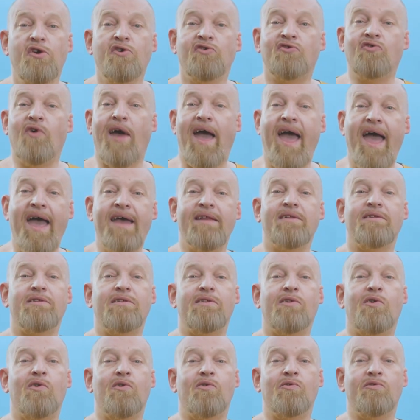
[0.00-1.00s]
To
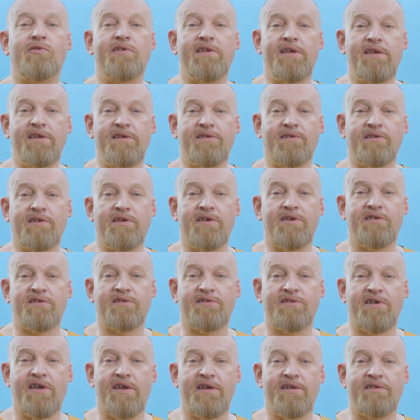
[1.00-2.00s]
handle all these
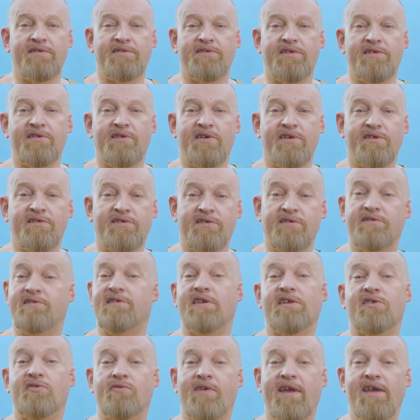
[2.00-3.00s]
concerns and
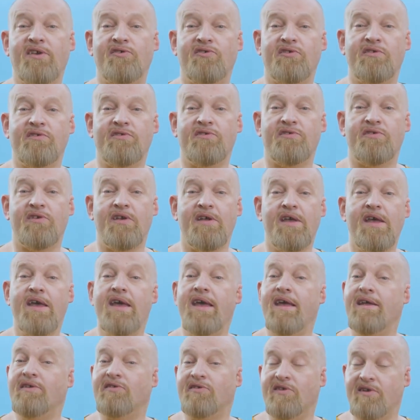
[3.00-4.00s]
considerations,
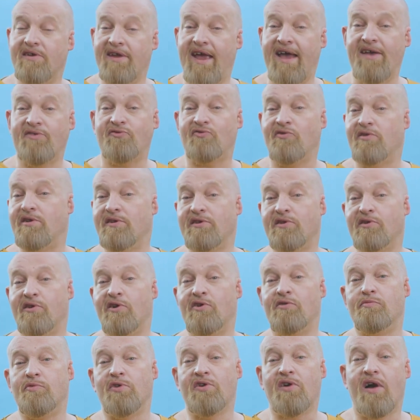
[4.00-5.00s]
international and
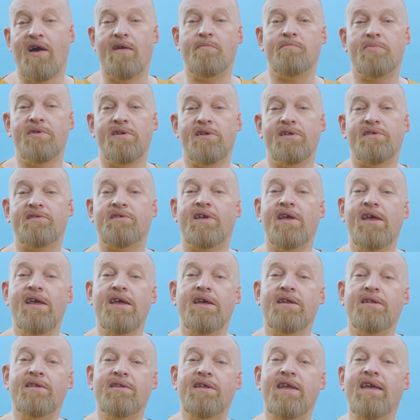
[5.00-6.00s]
global companies
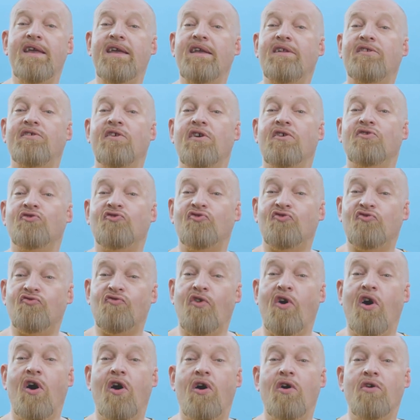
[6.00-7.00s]
need
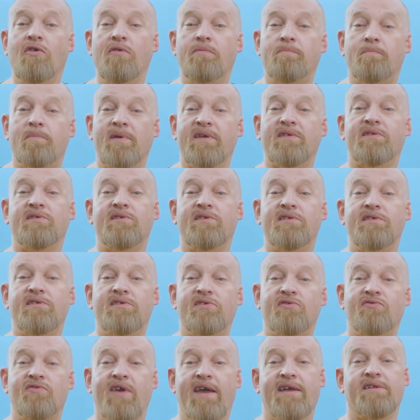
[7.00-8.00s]
strong business
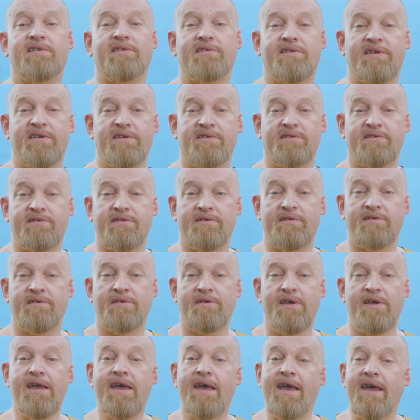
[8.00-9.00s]
strategies.
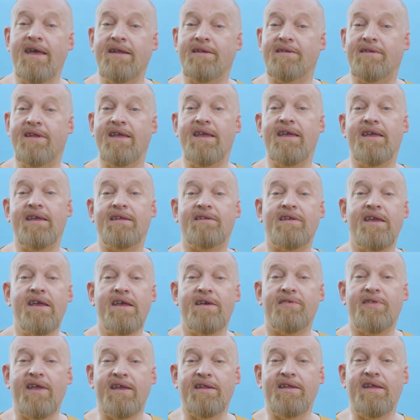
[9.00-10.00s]
Indeed,
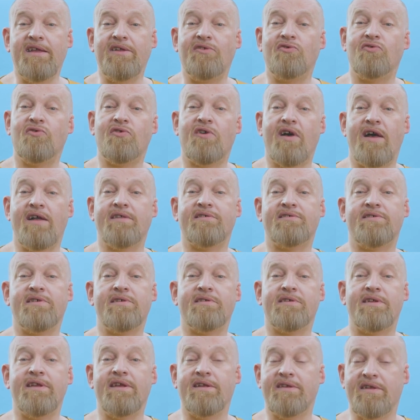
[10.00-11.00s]
they need to
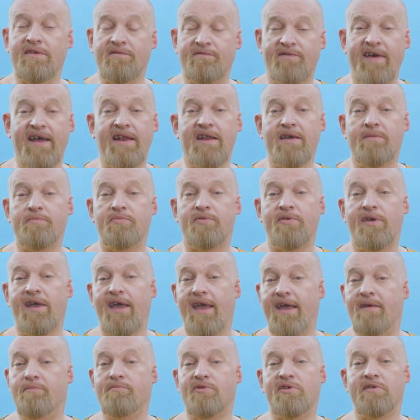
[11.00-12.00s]
constantly develop,
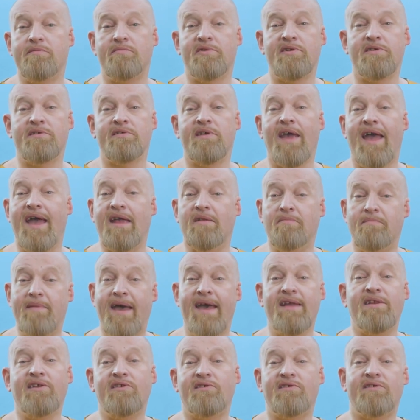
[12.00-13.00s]
implement, and
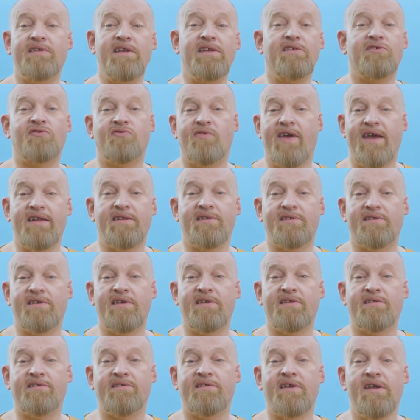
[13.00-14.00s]
manage these
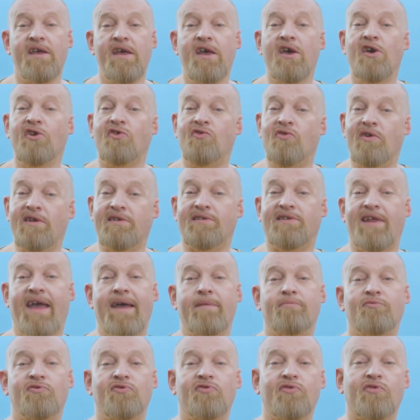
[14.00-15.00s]
strategies to
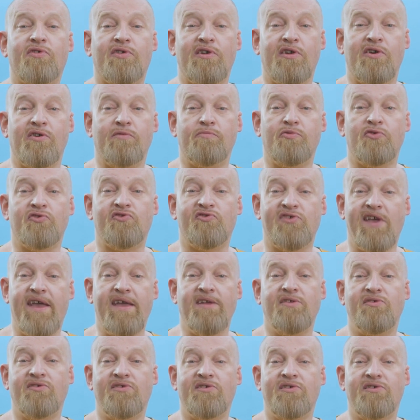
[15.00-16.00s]
adapt to global
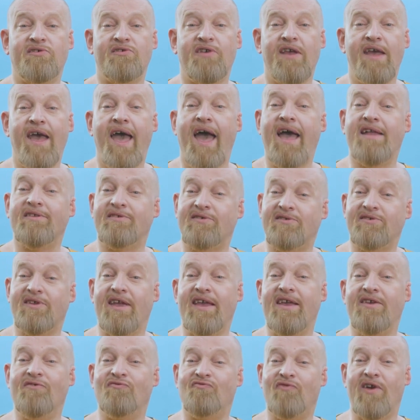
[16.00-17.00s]
changes and
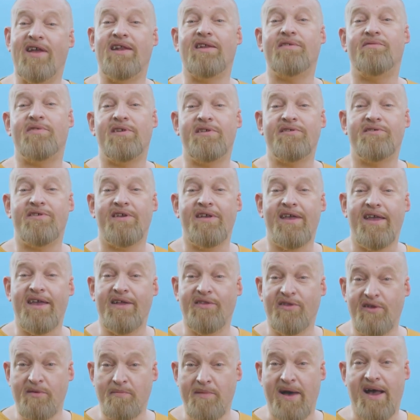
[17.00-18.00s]
stay relevant
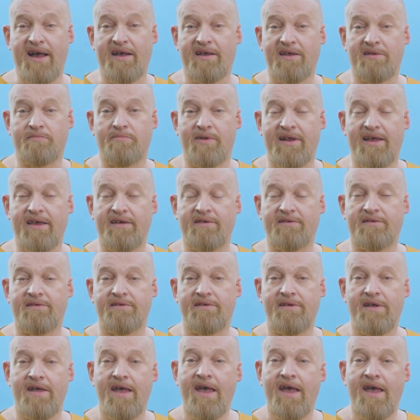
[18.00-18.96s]
in the marketplace.